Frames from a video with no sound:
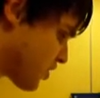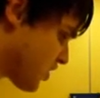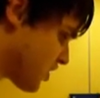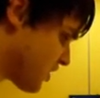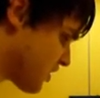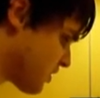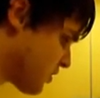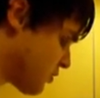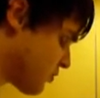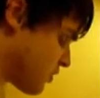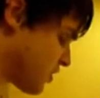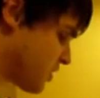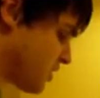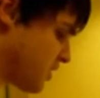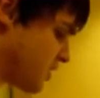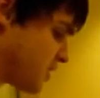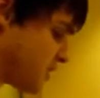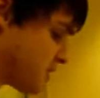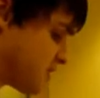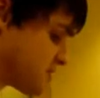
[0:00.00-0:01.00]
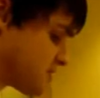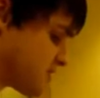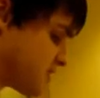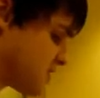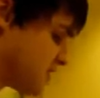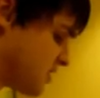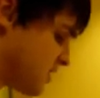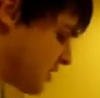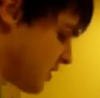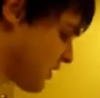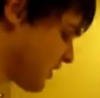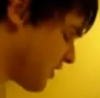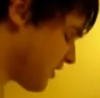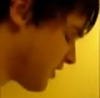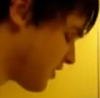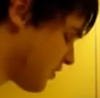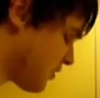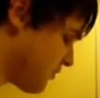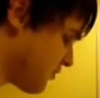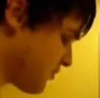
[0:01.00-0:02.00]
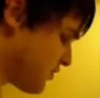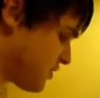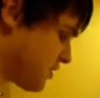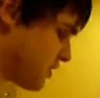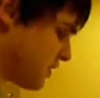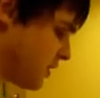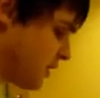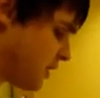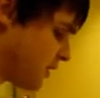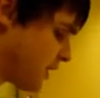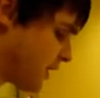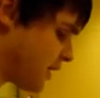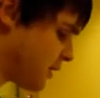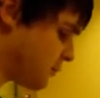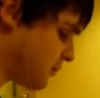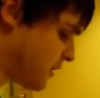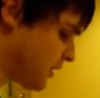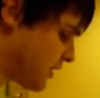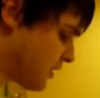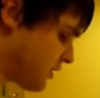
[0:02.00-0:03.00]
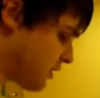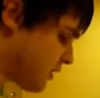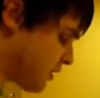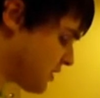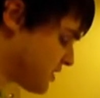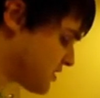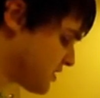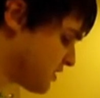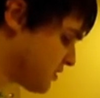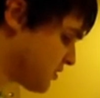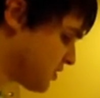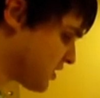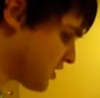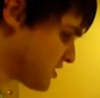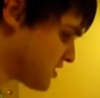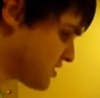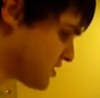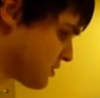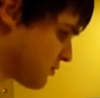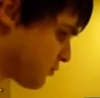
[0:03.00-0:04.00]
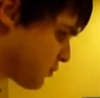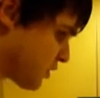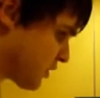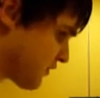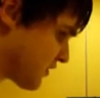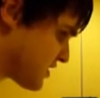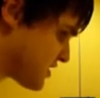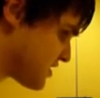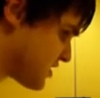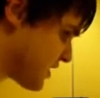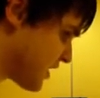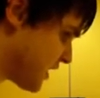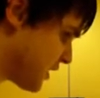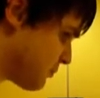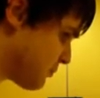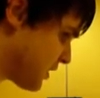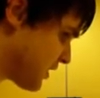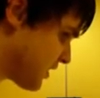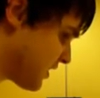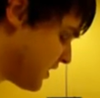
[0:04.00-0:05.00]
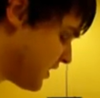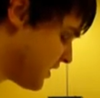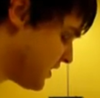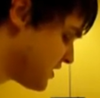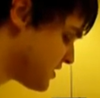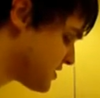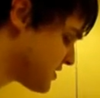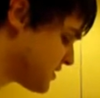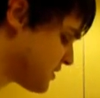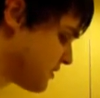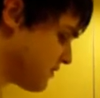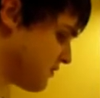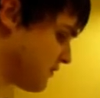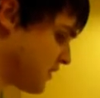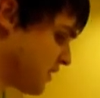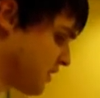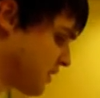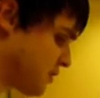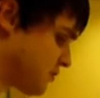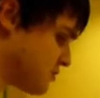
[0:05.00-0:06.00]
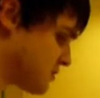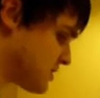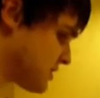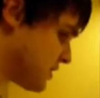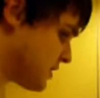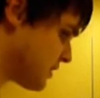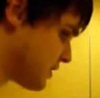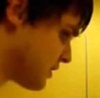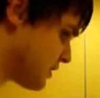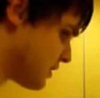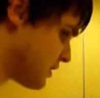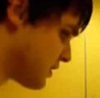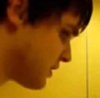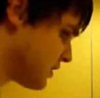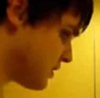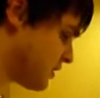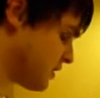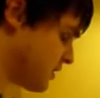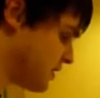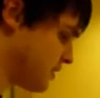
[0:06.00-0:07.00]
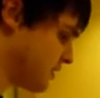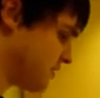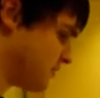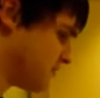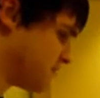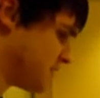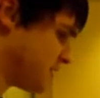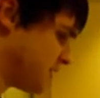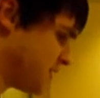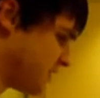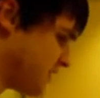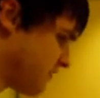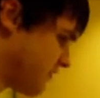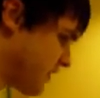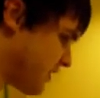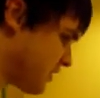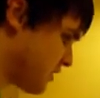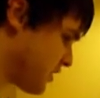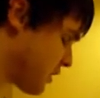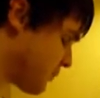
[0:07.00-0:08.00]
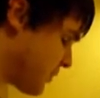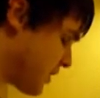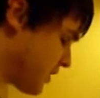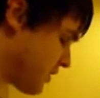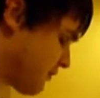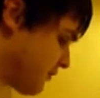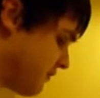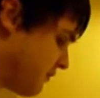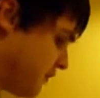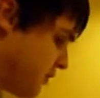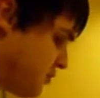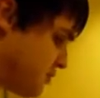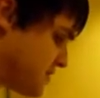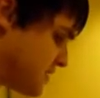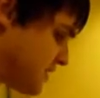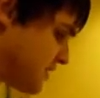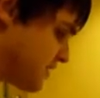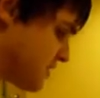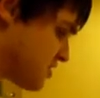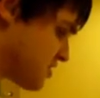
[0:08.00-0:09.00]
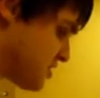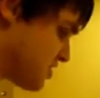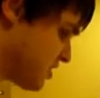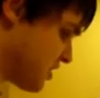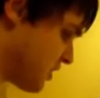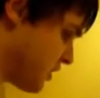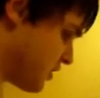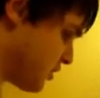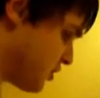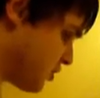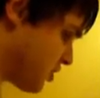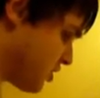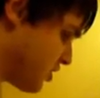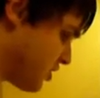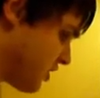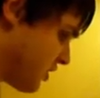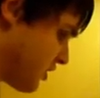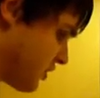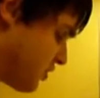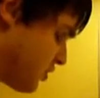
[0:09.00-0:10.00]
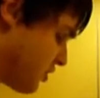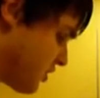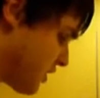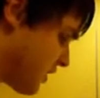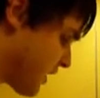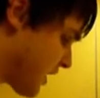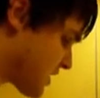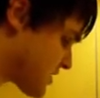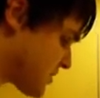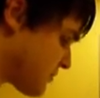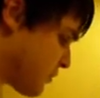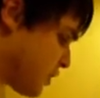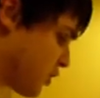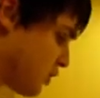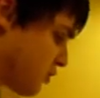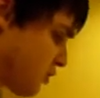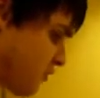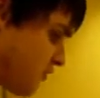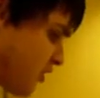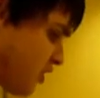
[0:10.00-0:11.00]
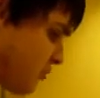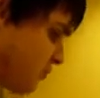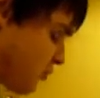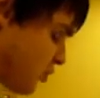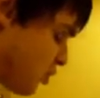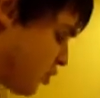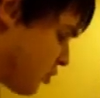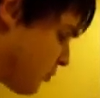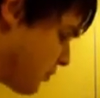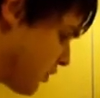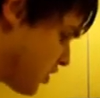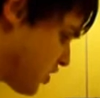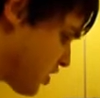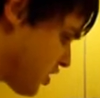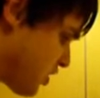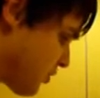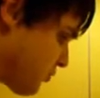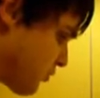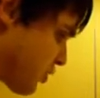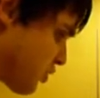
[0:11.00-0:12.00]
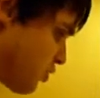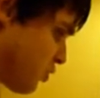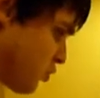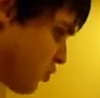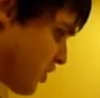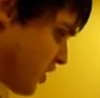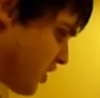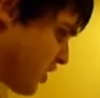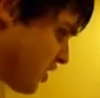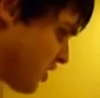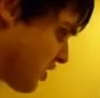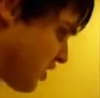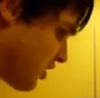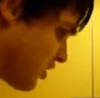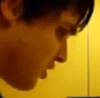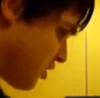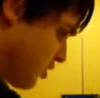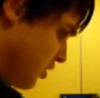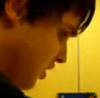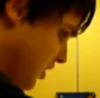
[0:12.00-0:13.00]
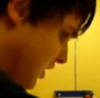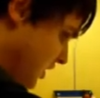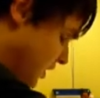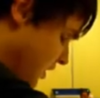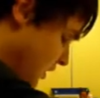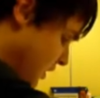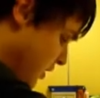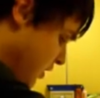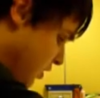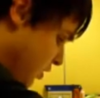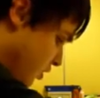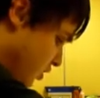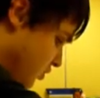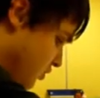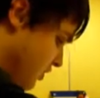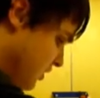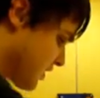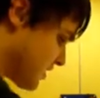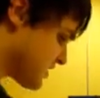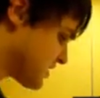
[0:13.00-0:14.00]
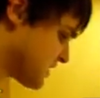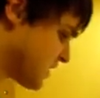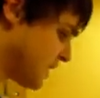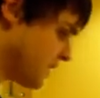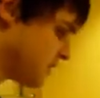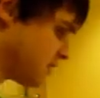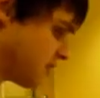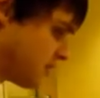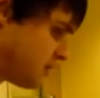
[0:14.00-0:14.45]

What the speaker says: anything or anything, and yeah, 8-bit guy said on one of his 8-bit keys videos that he found it a bit confusing because it has a microphone port, but you can't record anything on the cassette.